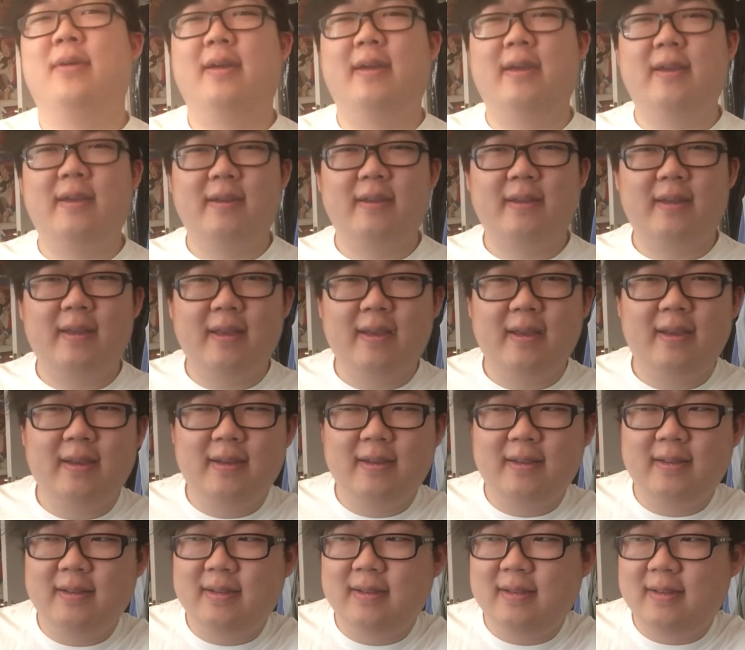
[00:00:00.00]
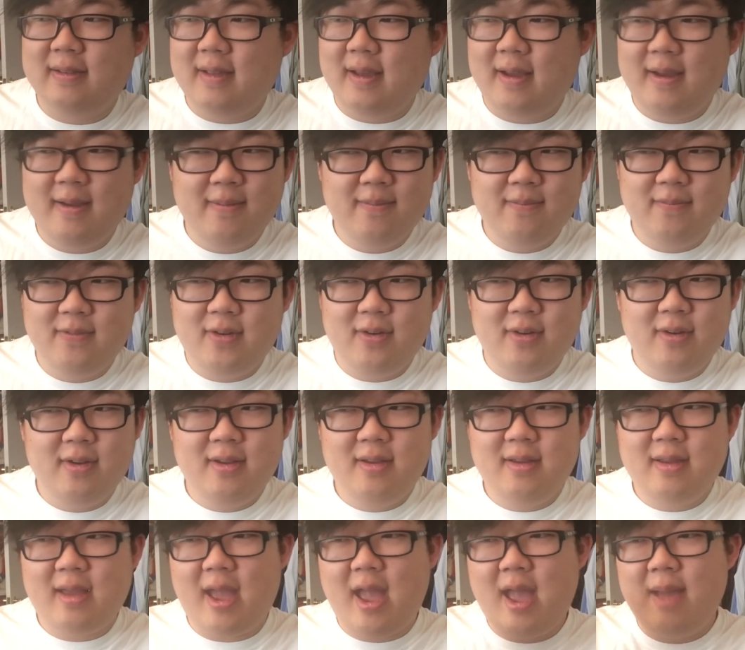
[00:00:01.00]
and I'm
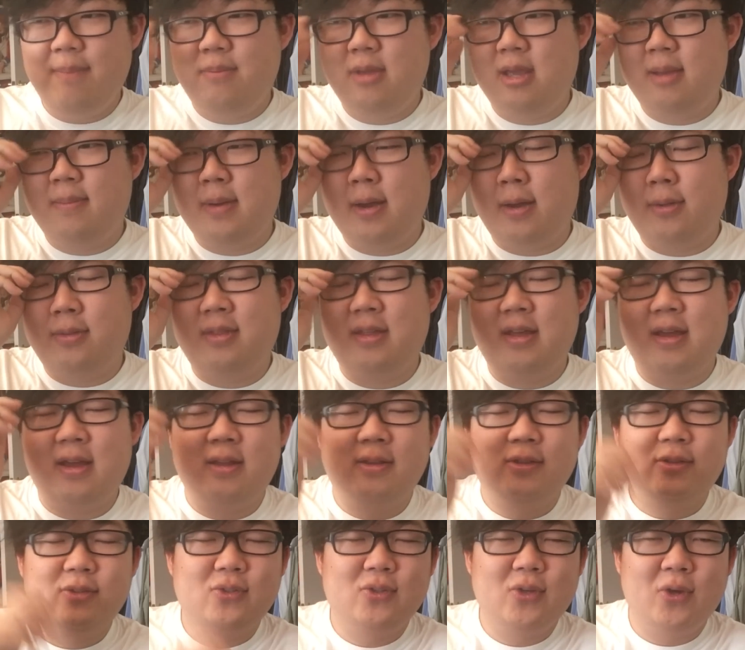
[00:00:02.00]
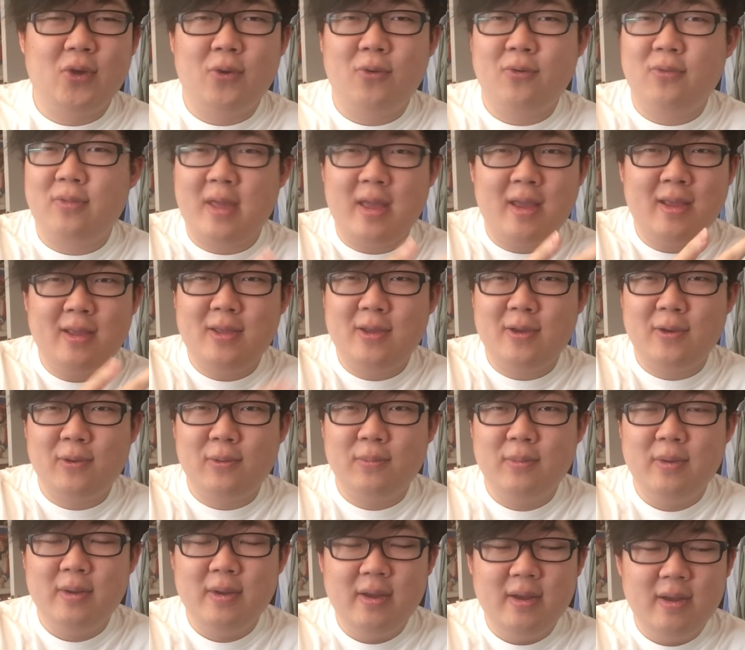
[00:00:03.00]
very happy about that, so thank you.
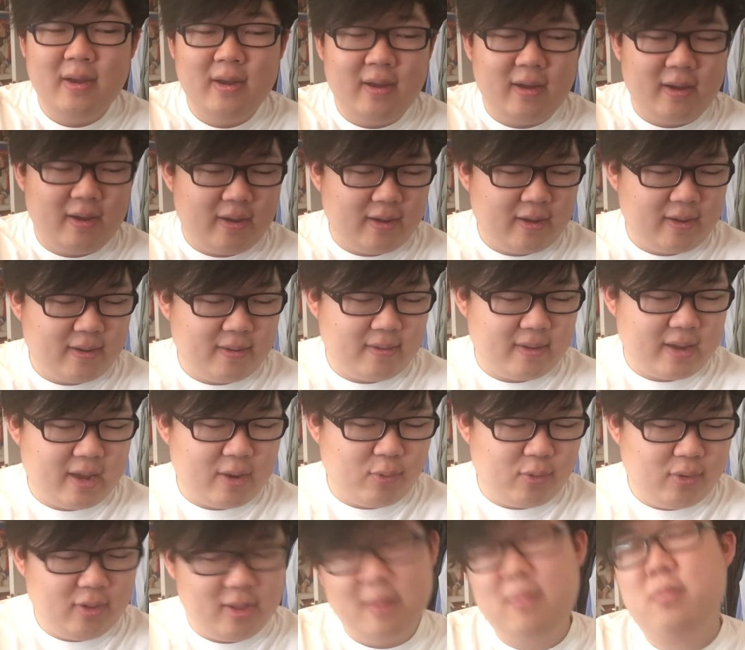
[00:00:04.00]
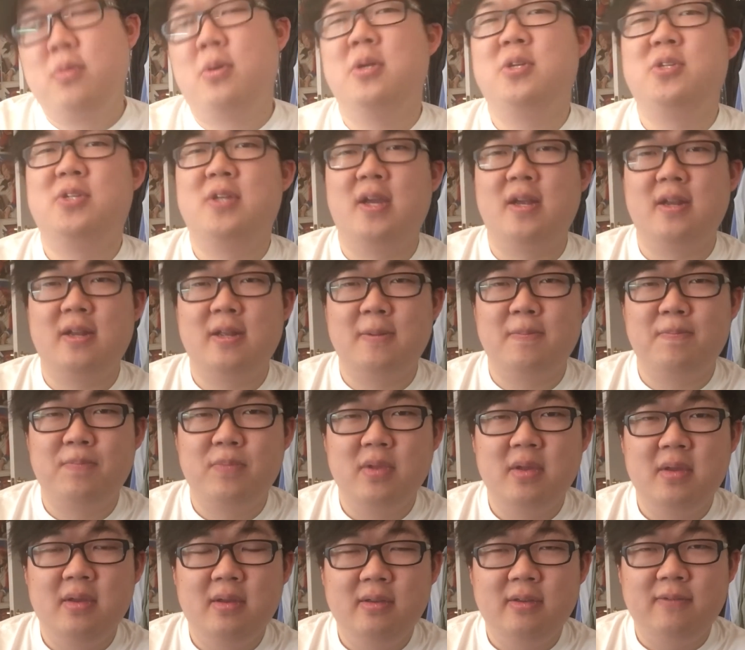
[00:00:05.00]
Uh, I really appreciate it.
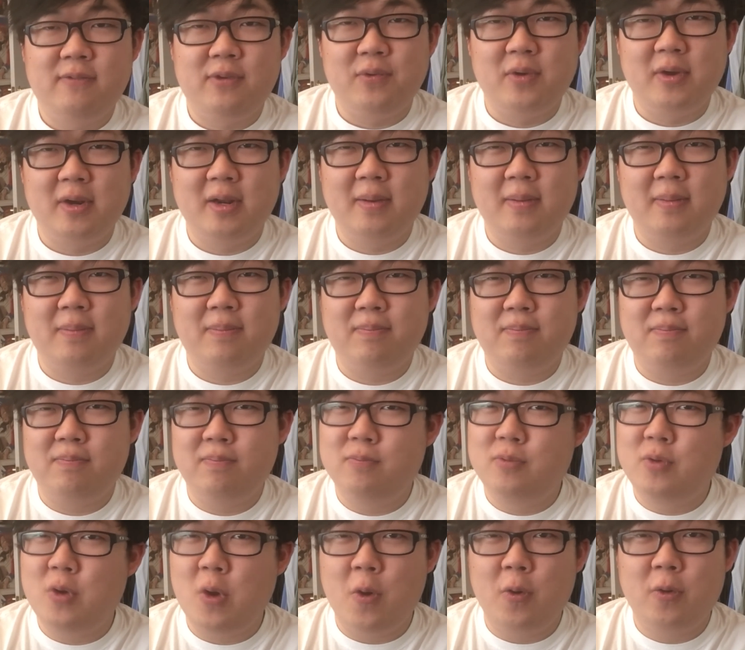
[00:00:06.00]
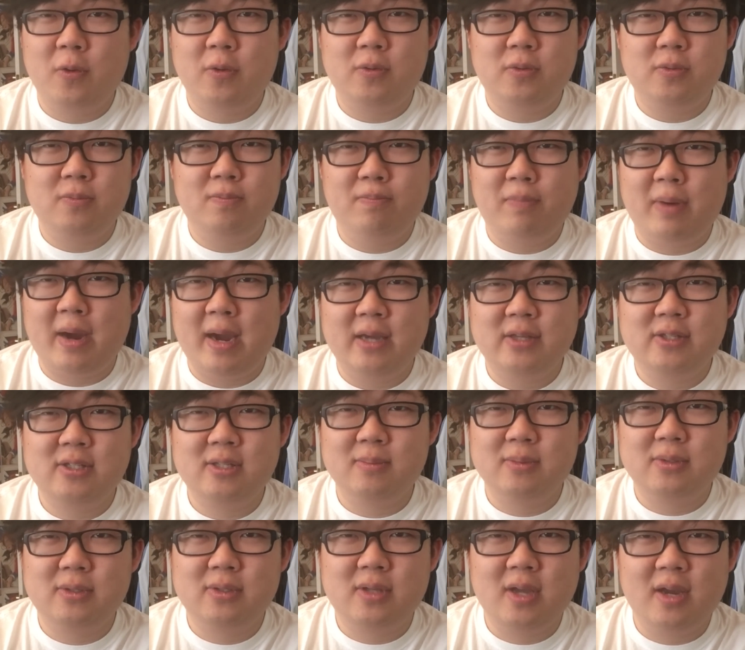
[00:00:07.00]
If you want to go to buy
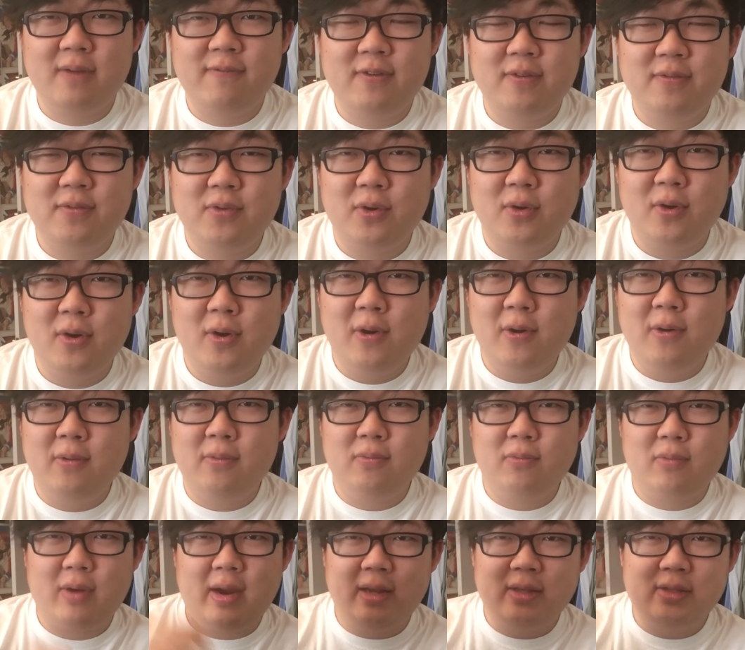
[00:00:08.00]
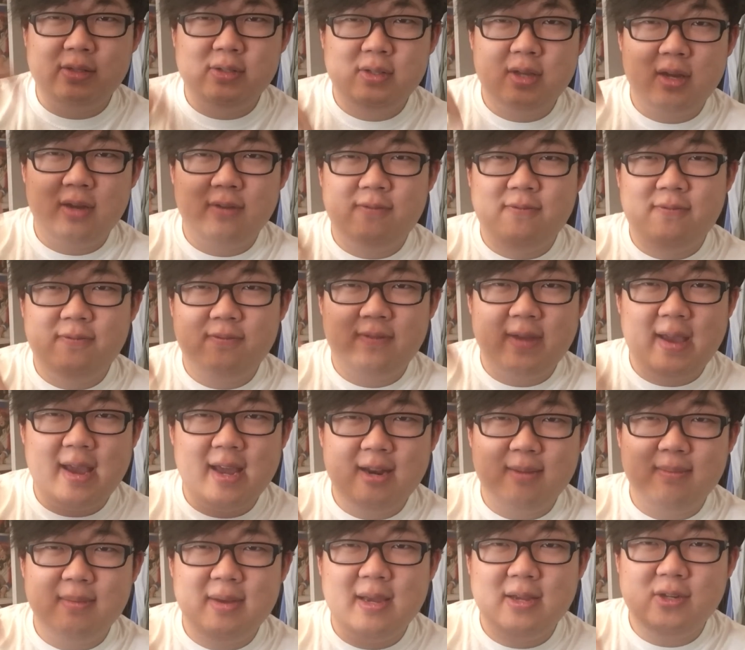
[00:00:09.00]
some stuff of your own, RightStuf,
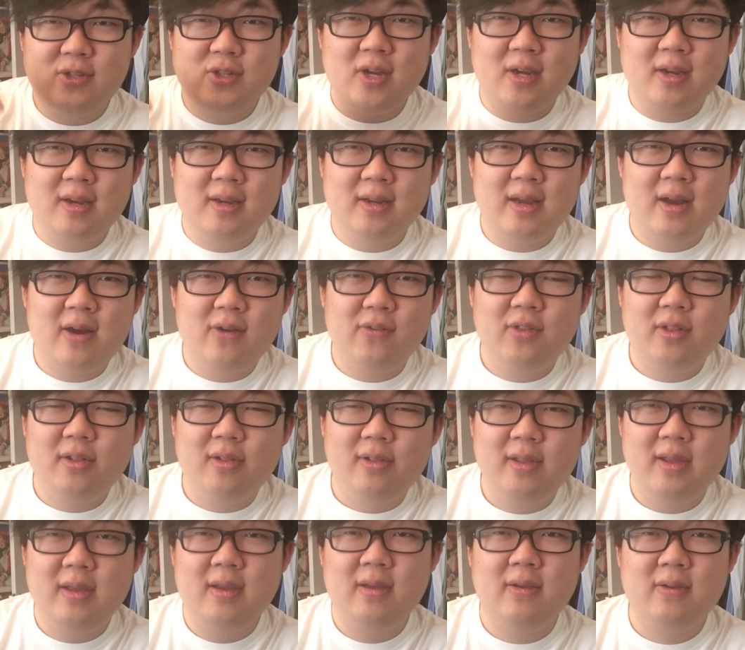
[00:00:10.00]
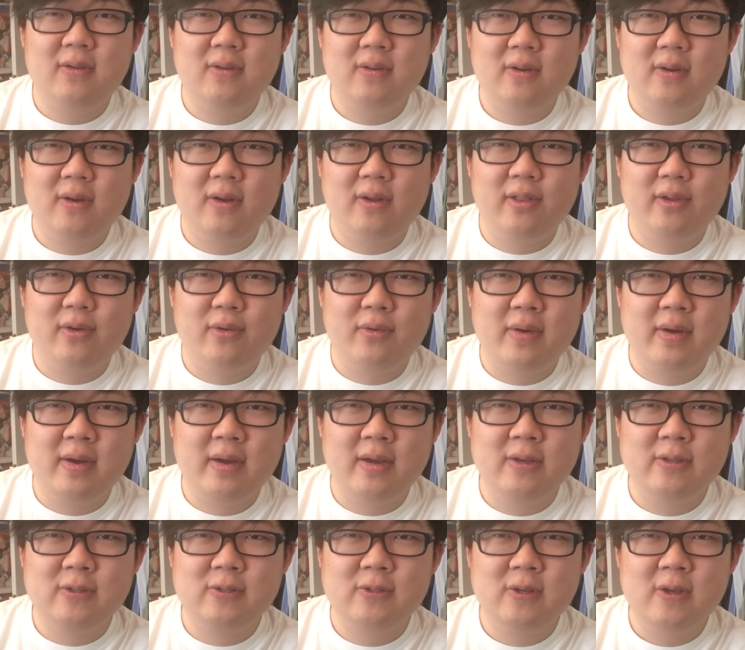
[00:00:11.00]
anime, check it out in the link.
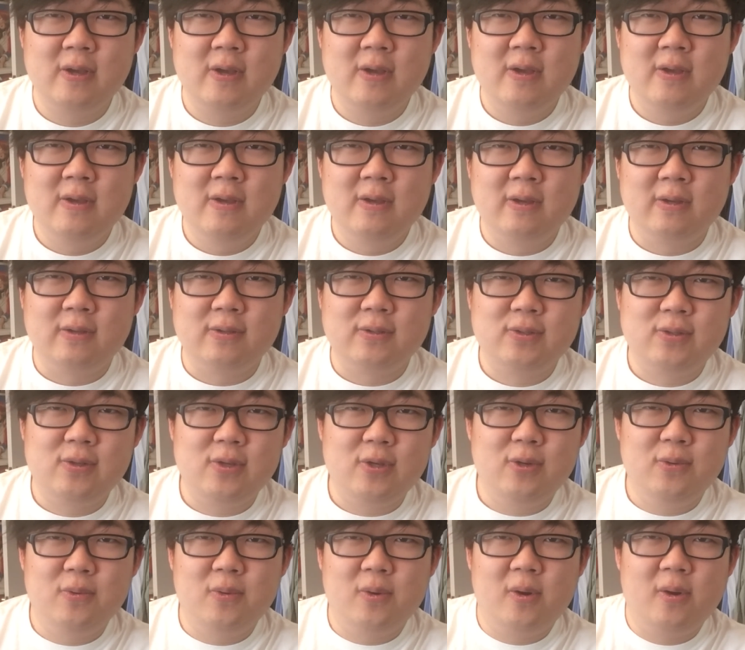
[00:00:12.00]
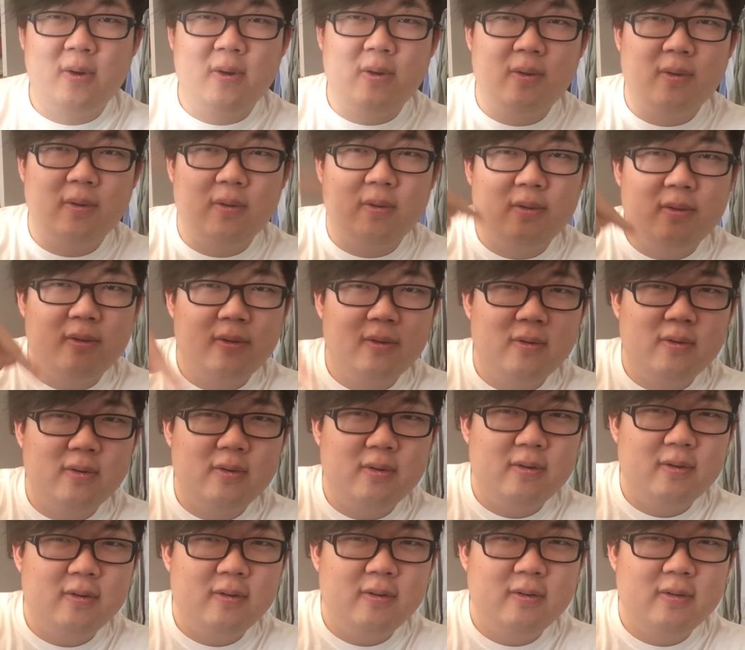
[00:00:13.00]
Otherwise, I'll see you all
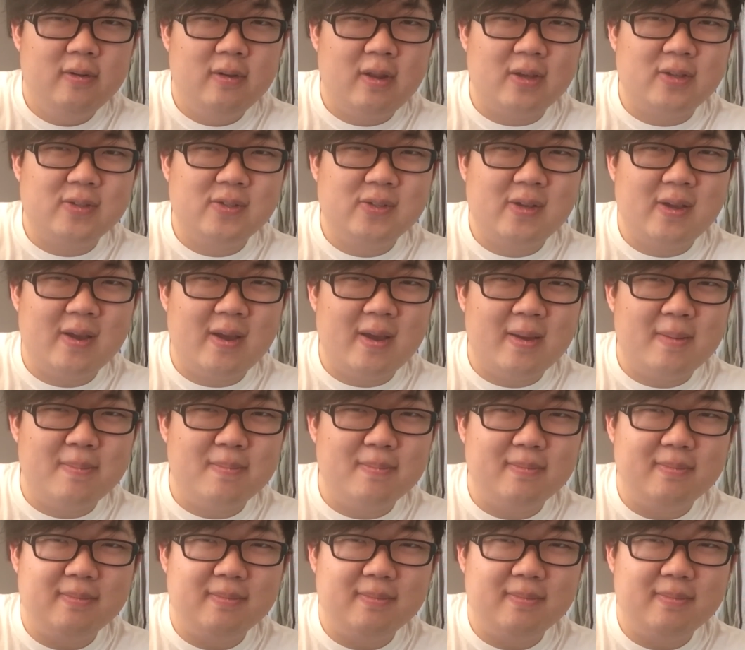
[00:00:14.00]
next time.